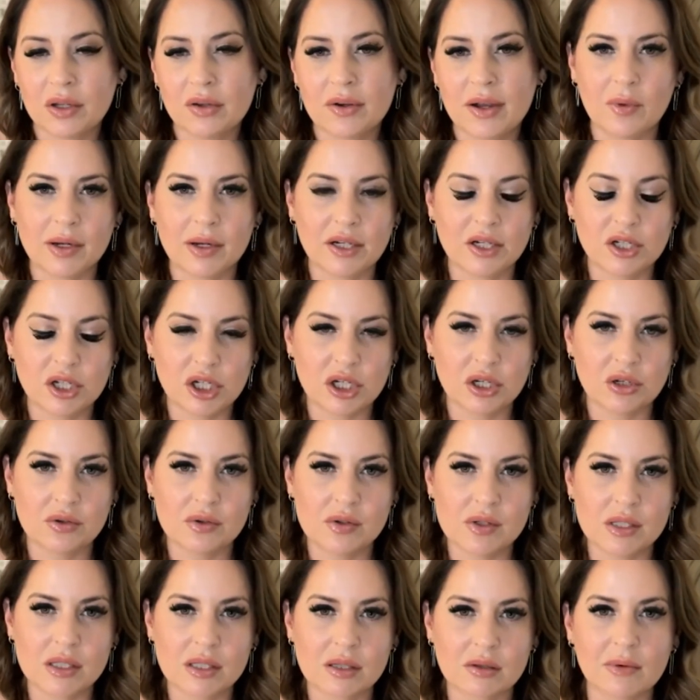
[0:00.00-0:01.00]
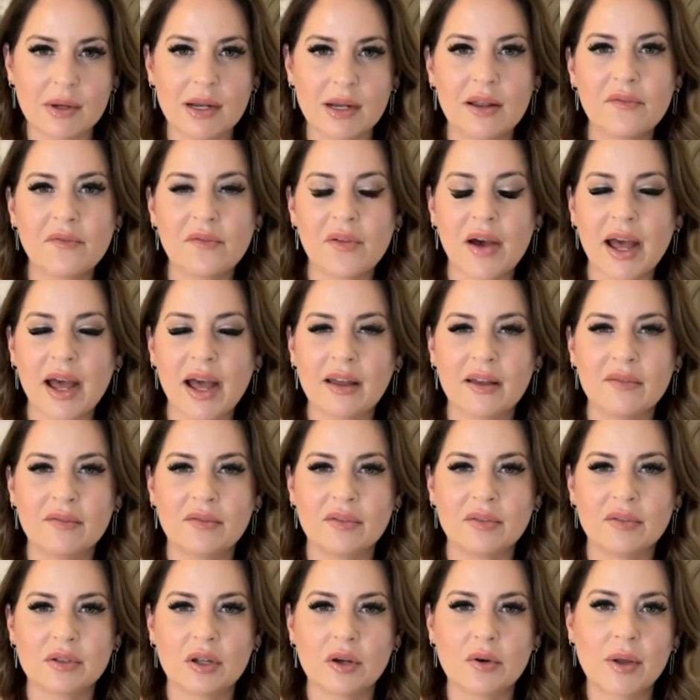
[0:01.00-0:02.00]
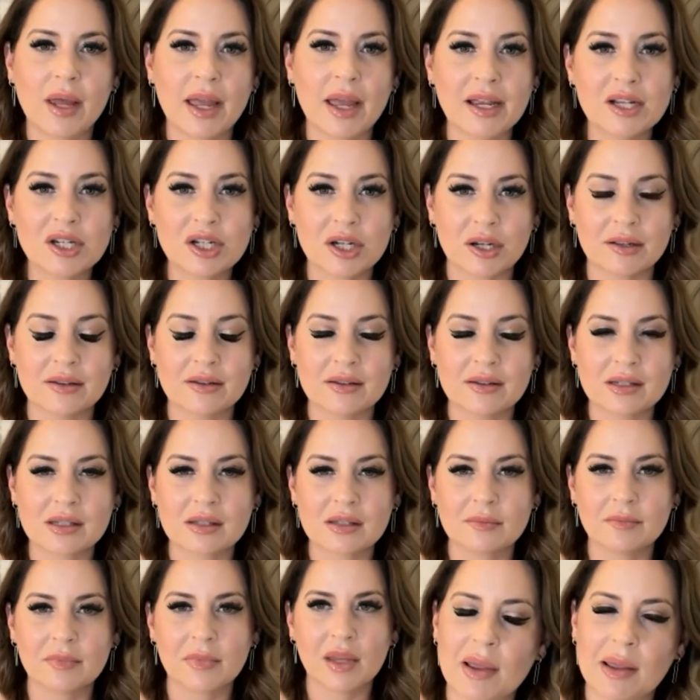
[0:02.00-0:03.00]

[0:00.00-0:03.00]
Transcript: you want to choose three to five locations,